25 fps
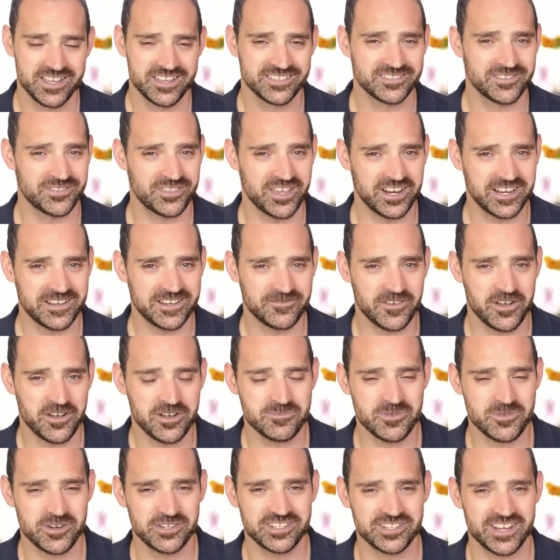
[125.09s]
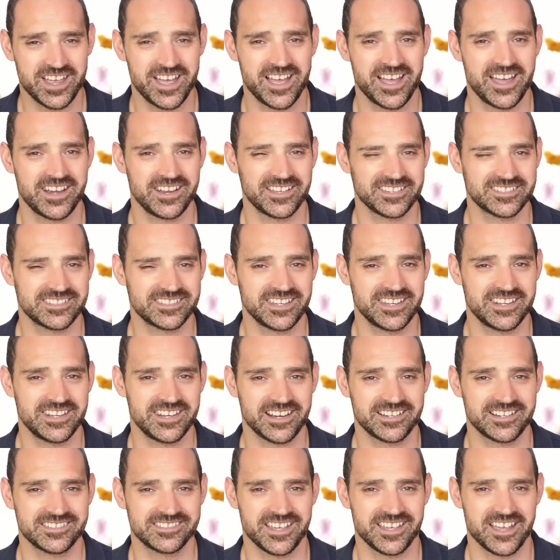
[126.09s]
So thank you very much, and I'll see you
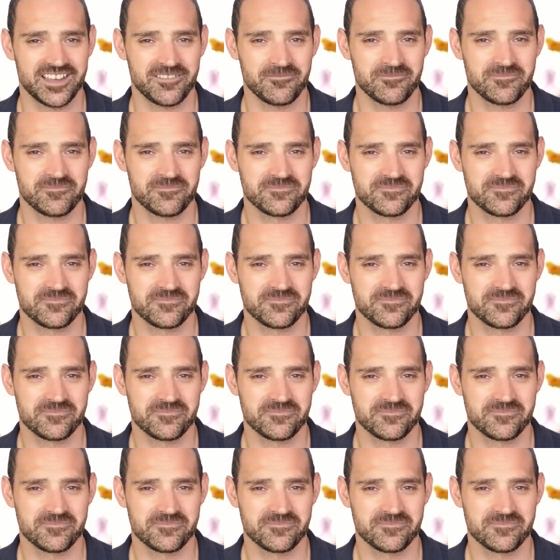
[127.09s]
next time.